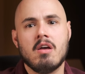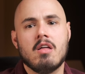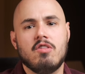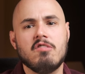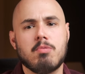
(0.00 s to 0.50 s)

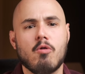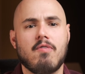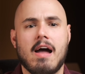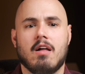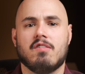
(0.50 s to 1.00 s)
These
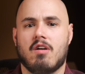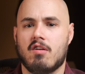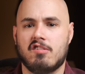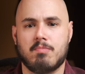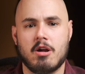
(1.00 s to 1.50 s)
profiles are
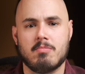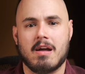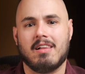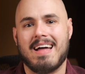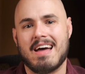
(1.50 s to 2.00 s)
inspired by
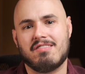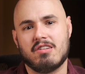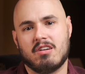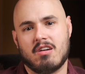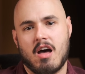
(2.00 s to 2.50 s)

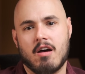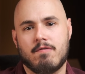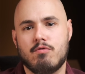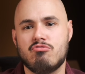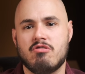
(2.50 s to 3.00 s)
classic
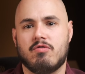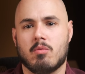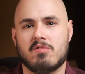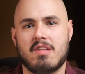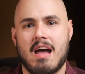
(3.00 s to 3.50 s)

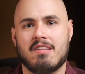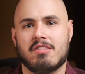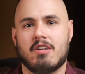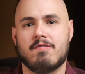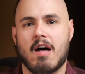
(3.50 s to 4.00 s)
Fujifilm stocks
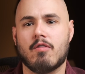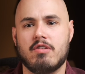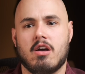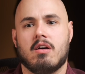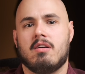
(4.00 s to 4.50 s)
like
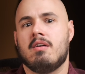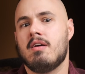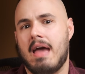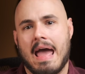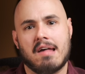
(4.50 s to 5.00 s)
Velvia,
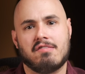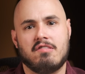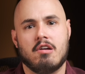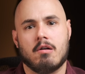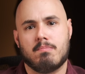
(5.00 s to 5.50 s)

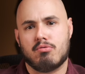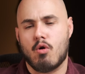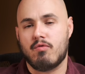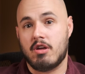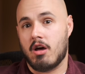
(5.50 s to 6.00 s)
Astia,
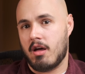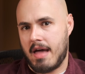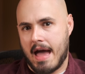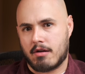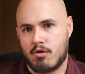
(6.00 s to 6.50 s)
Provia,
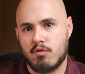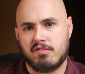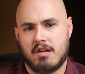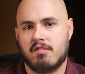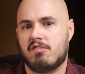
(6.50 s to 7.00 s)

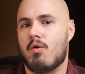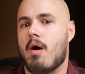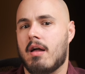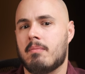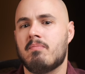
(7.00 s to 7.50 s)
Acros, and so
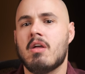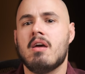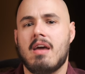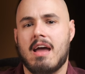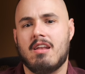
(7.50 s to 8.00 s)
on.
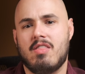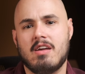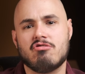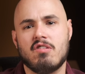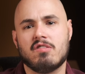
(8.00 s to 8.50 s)
And they
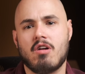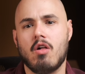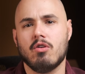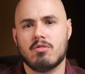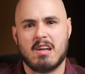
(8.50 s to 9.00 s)
adjust
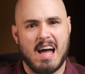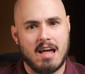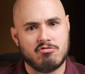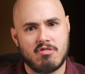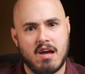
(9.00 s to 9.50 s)
color,
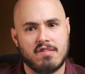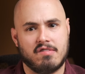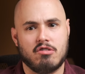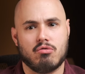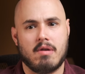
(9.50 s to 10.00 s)
contrast,
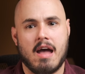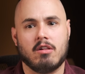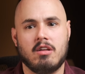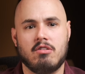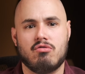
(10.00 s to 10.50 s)
and
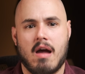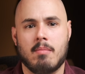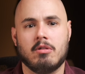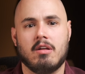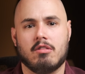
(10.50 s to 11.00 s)
tonality to
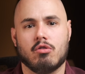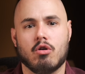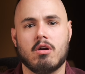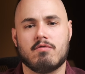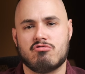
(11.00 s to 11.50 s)
emulate the
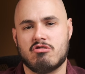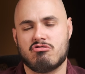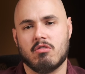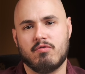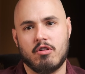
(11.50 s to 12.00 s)
look of
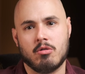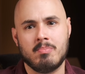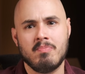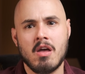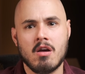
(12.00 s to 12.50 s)
traditional
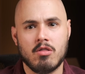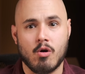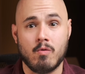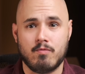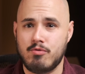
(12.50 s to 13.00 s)
film,
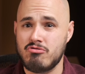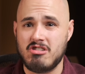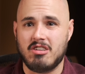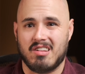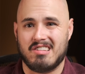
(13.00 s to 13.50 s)
though
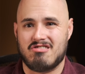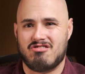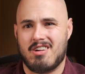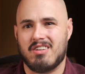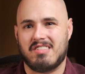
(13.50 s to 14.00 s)
Fuji doesn't
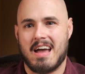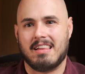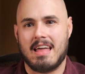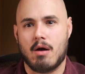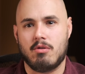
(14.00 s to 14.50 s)
share
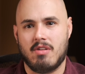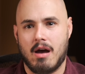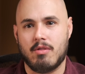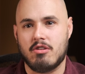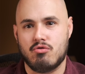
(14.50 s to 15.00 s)
exactly how
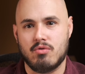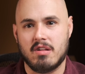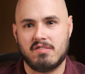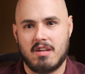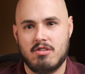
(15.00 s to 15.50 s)
they do
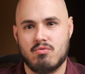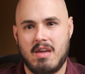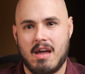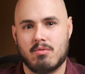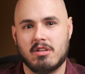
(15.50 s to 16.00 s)
this, and you
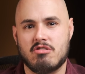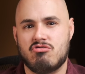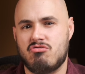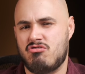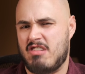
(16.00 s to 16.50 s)
can't really
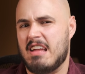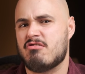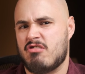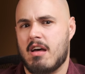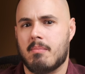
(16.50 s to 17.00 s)

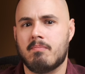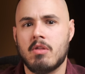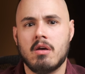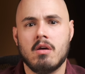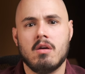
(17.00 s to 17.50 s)
change them.
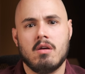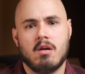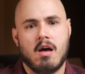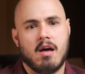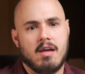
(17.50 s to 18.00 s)

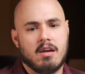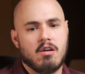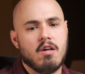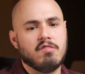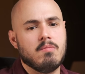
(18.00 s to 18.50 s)
A
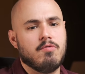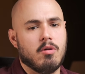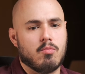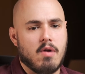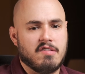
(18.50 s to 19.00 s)
custom
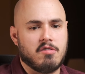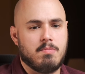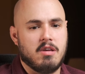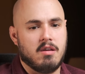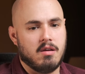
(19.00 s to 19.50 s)
film
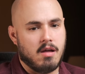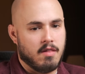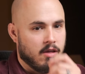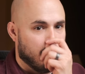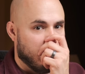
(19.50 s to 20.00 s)
recipe, on
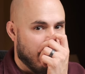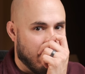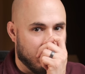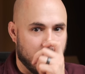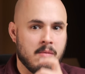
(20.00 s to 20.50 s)
the other
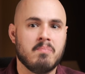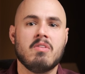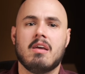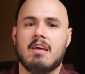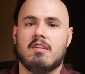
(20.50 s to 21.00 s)
hand,
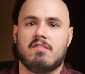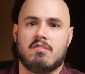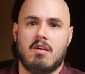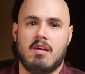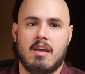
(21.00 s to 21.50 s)

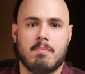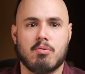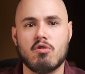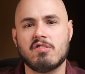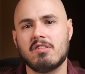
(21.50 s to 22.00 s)
is a
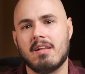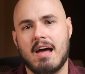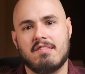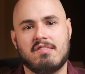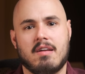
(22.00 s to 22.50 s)

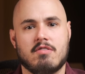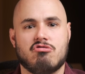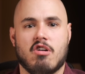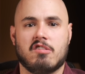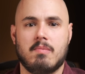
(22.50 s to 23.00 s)
personalized set of
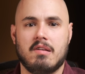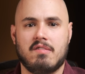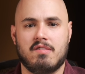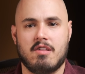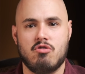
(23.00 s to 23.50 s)

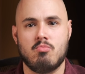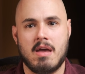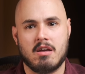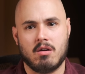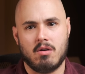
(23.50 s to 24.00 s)
adjustments that you
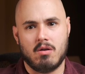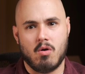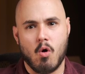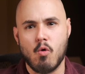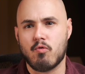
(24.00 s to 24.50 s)
make
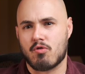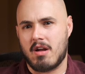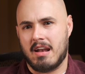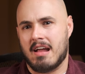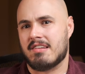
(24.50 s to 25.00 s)
over
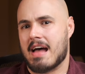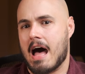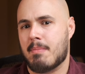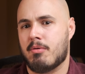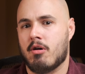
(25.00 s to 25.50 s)
and on
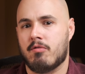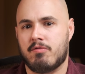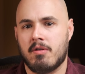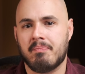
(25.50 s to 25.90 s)
top of